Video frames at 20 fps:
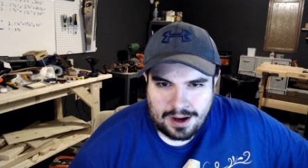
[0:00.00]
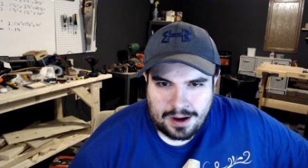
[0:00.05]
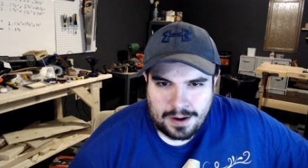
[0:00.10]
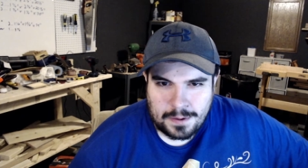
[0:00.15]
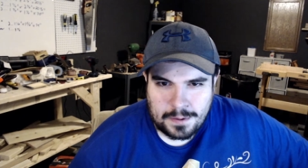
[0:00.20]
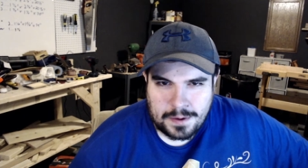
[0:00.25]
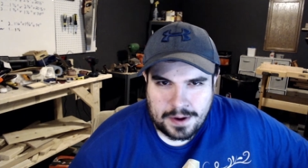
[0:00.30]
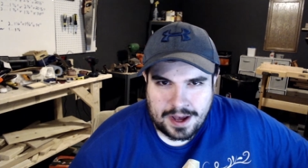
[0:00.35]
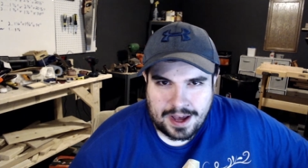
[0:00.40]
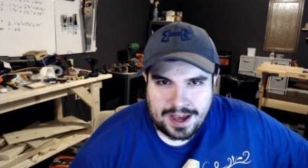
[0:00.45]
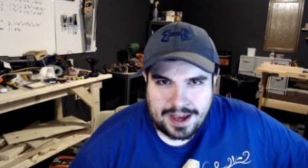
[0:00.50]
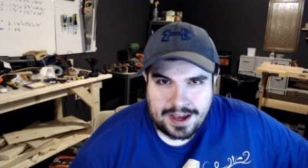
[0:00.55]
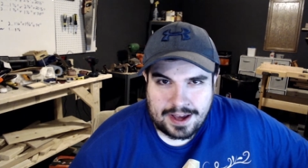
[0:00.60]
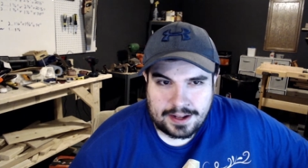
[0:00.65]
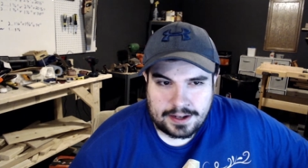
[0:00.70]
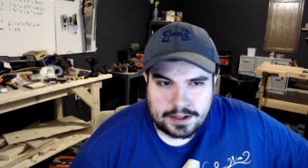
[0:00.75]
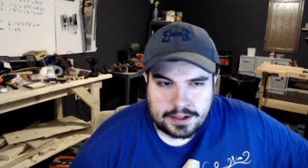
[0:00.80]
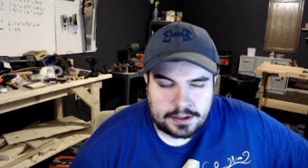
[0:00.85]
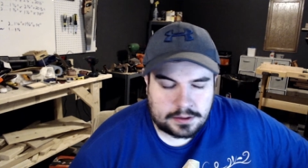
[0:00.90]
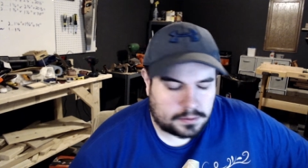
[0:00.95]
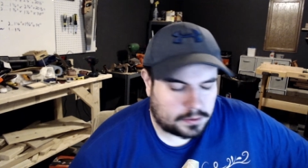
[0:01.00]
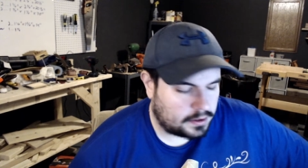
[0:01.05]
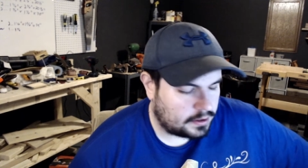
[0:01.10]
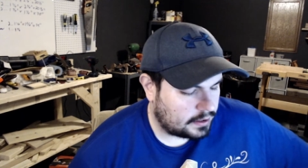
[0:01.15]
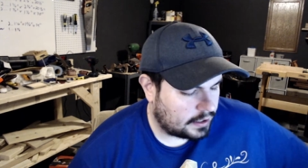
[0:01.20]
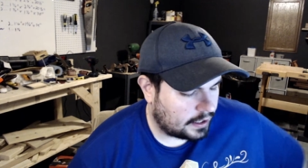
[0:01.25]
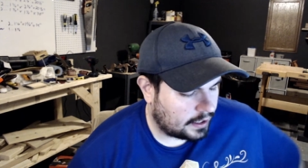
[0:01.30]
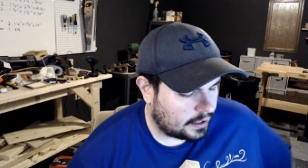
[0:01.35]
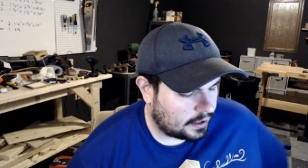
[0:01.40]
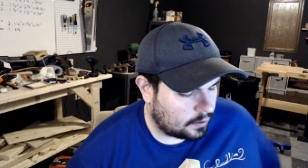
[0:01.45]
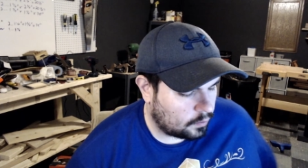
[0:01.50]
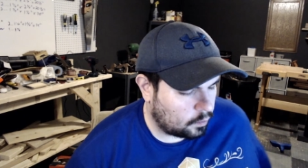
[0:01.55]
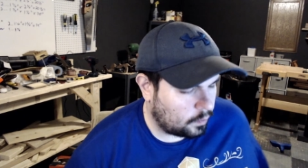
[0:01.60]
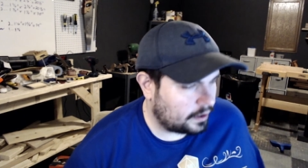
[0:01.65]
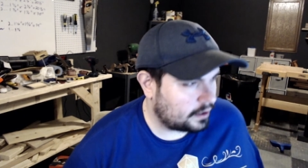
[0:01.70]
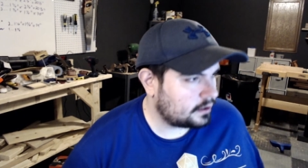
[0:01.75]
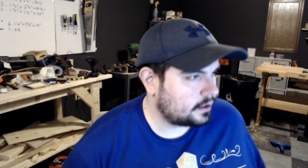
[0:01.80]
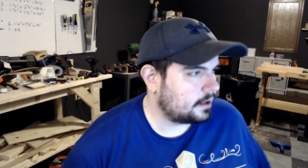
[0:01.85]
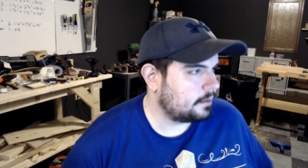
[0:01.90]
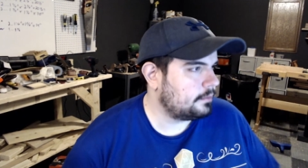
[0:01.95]
Okay, hello. Uh,
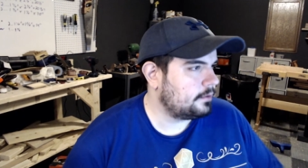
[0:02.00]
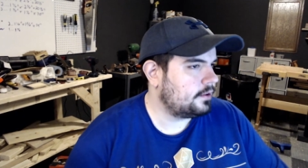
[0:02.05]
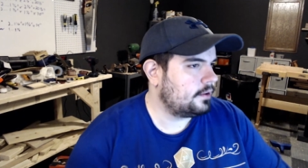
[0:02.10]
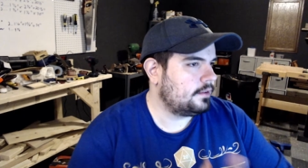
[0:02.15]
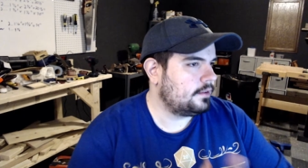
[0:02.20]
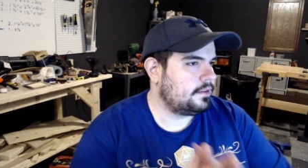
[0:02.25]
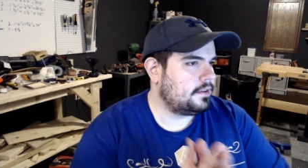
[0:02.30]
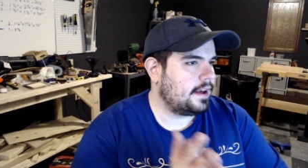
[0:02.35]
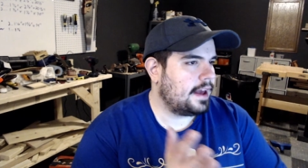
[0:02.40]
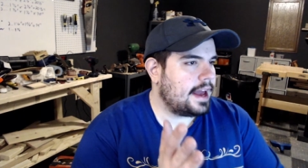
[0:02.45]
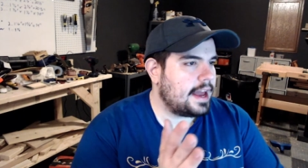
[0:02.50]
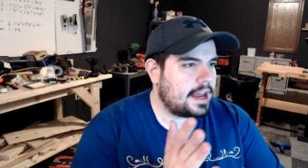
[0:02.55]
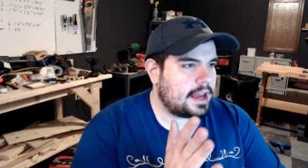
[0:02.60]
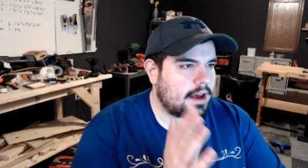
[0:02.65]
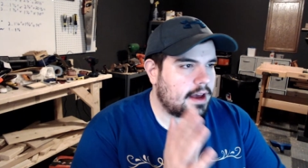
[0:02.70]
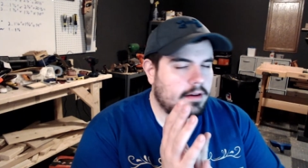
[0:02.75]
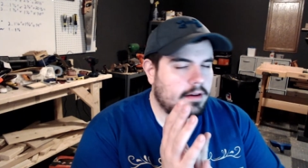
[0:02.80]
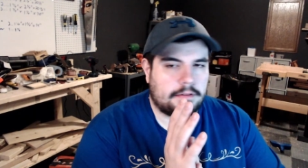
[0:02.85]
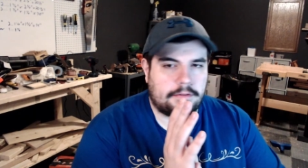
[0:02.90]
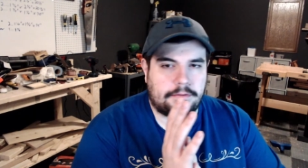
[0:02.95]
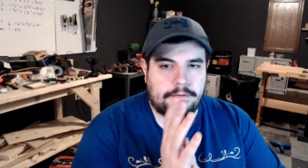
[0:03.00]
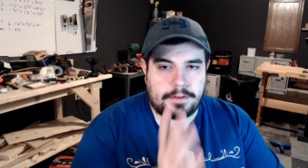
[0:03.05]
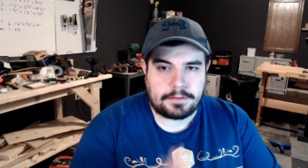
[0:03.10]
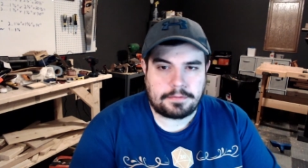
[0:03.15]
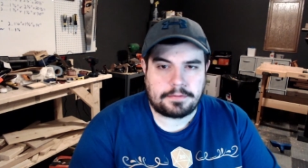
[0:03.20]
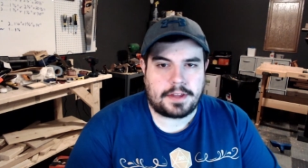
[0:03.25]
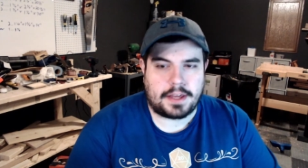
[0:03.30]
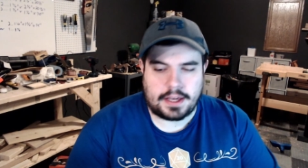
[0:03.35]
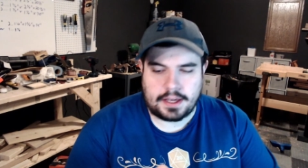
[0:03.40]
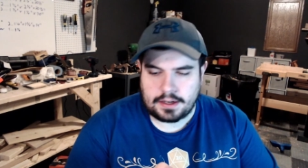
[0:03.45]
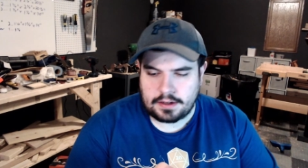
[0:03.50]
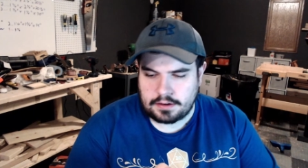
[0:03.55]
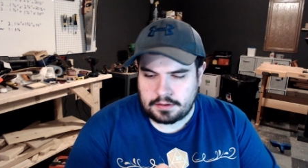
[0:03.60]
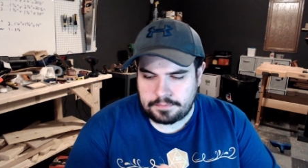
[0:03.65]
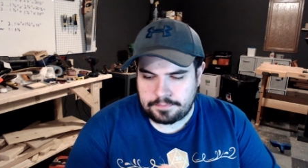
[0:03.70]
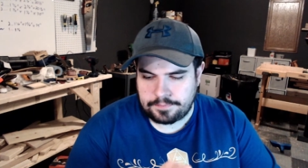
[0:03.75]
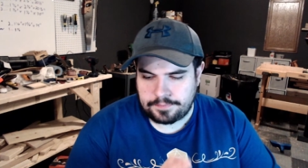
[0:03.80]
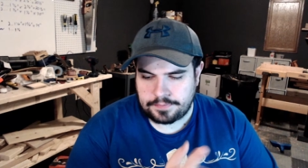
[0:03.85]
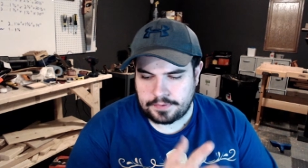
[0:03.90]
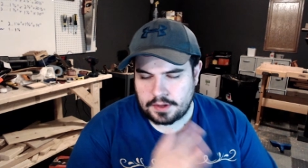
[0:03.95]
welcome to day 15
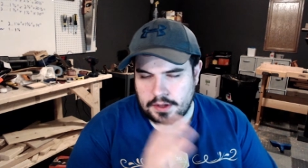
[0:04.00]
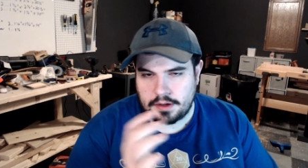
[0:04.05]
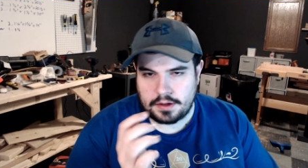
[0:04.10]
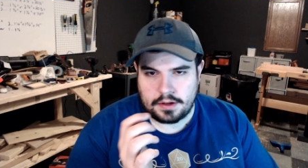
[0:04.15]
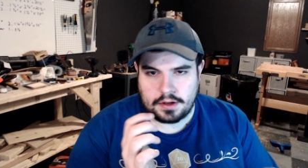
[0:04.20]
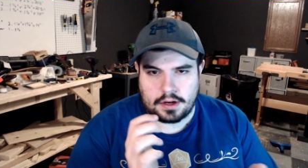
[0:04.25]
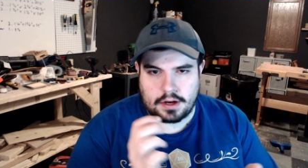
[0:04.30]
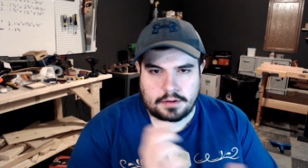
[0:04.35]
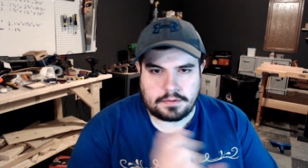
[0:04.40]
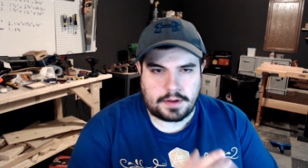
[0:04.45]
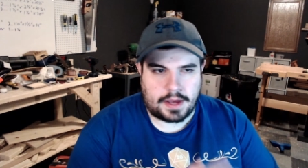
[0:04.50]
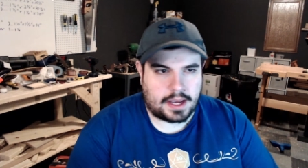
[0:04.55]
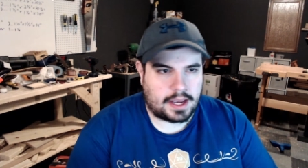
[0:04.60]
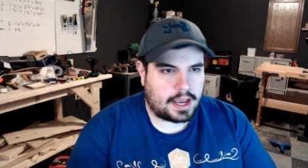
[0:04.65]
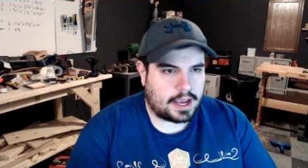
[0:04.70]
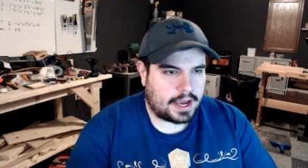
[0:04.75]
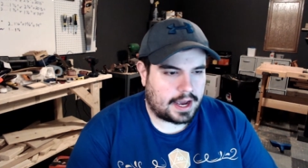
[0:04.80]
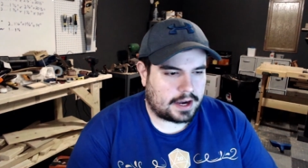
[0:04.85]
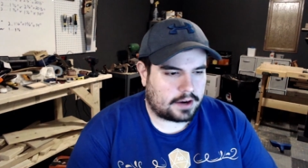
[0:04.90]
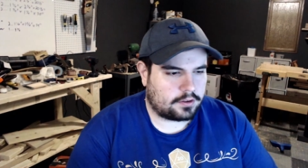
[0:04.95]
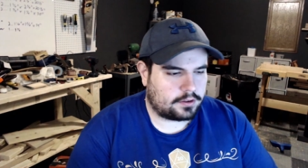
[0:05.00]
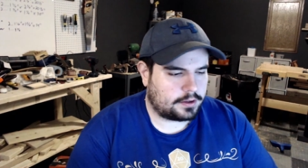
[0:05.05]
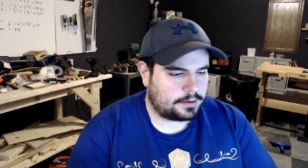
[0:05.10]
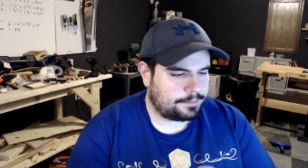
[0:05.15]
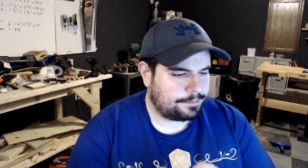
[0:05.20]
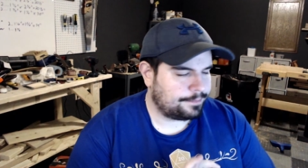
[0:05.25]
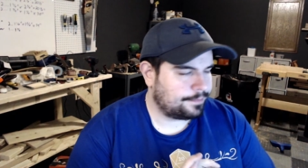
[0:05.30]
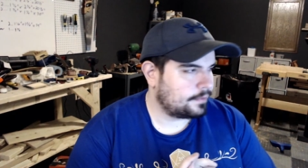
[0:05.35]
of Taking Action.